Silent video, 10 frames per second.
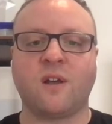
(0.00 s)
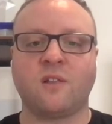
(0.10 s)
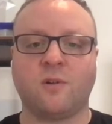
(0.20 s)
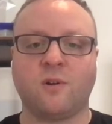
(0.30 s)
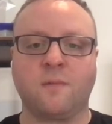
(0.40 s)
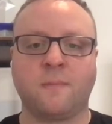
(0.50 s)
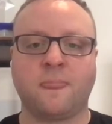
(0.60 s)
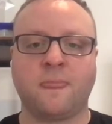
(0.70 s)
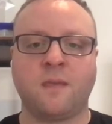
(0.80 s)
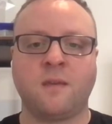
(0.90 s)
are lower.
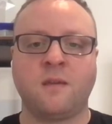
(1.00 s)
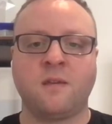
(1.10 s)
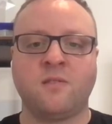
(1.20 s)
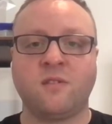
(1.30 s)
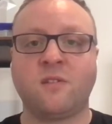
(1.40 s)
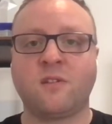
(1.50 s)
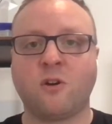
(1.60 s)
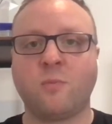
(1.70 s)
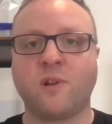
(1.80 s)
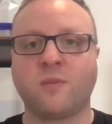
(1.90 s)
This is a
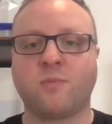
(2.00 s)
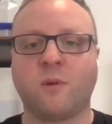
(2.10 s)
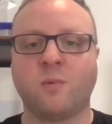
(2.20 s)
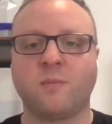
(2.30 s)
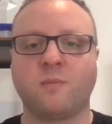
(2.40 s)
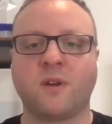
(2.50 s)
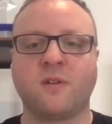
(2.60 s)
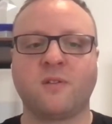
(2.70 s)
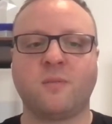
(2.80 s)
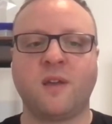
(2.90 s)
complex problem
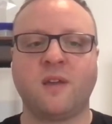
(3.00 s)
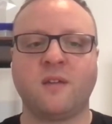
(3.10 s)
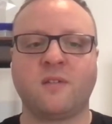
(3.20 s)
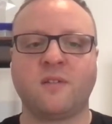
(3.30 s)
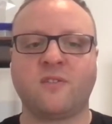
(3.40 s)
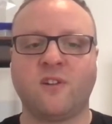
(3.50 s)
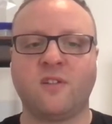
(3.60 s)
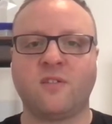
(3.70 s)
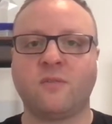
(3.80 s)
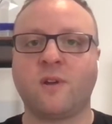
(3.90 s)
because making such
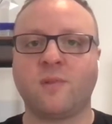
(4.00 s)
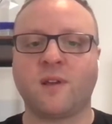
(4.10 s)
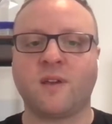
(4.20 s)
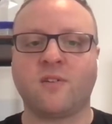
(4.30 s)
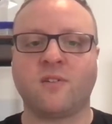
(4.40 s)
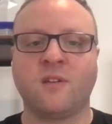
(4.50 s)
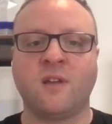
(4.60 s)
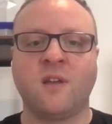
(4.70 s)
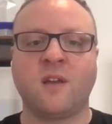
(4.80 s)
changes to an application